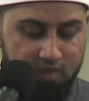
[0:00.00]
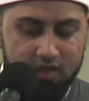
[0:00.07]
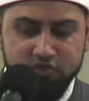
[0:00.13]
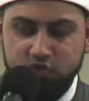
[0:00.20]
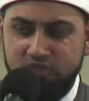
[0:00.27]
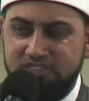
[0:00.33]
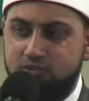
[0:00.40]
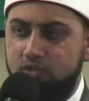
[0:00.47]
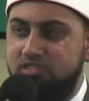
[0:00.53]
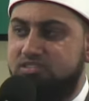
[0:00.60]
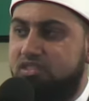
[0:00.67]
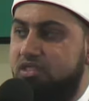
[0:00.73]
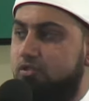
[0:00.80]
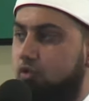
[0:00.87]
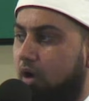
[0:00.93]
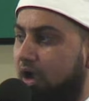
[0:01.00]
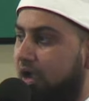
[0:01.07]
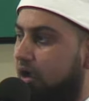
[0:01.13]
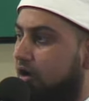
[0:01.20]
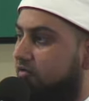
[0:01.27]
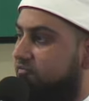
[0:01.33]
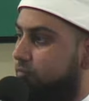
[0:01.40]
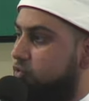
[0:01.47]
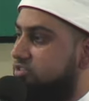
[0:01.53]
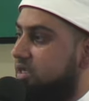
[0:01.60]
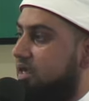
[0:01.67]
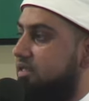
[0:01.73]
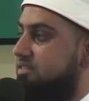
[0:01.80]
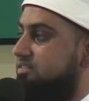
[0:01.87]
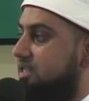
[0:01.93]
So this was the dua of Musa
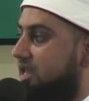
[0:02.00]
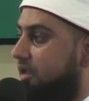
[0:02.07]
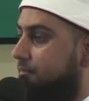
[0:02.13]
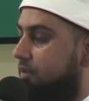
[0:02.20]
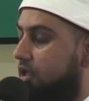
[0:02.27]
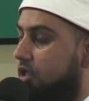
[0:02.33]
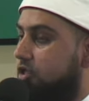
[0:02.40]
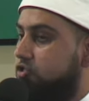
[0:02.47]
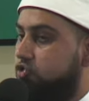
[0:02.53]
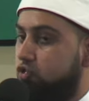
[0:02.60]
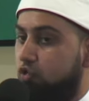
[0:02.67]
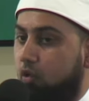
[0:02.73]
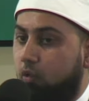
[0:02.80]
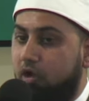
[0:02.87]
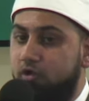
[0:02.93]
alayhi to the